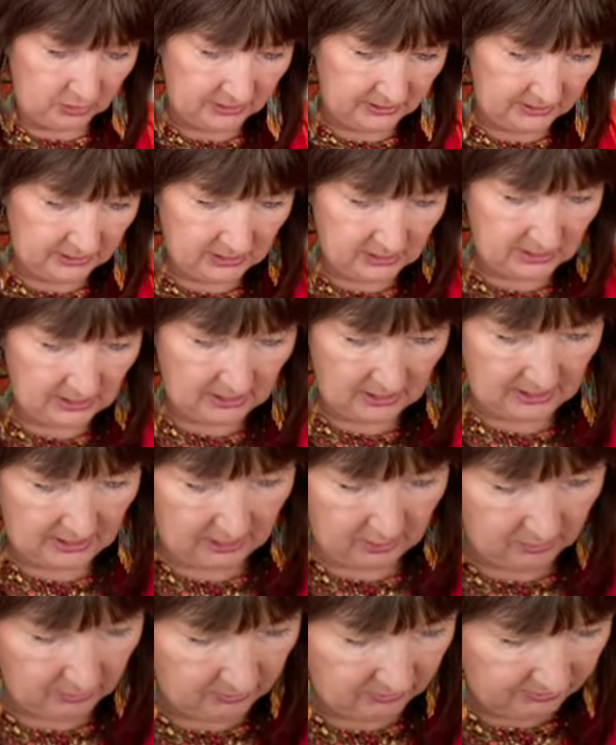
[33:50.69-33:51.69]
it's
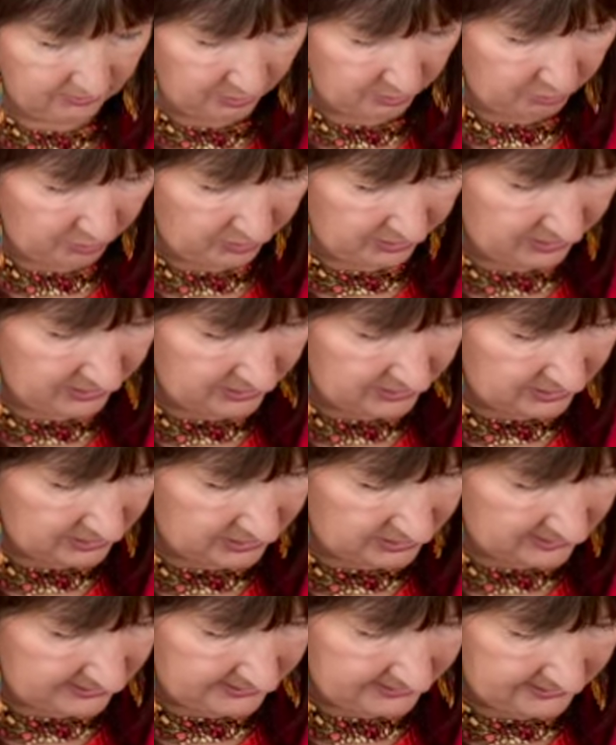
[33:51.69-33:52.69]
how the fabric
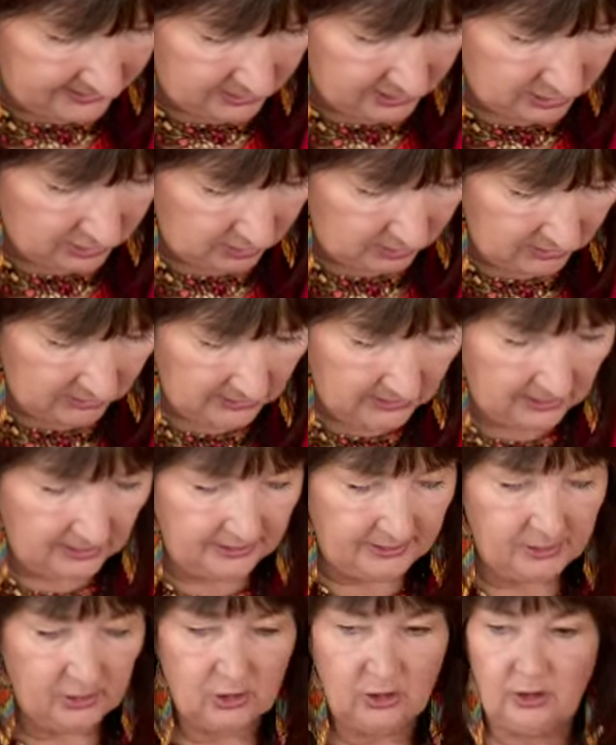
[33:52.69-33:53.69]
is. It's got
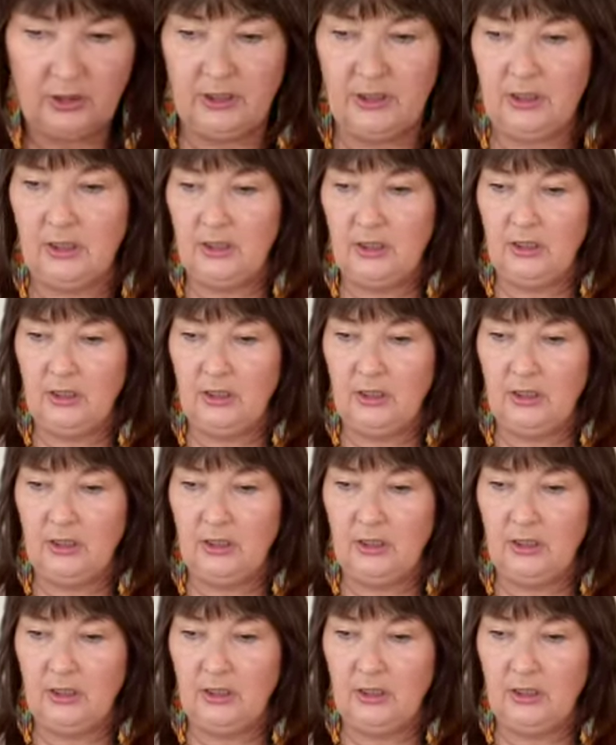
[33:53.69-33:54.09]
lines on it.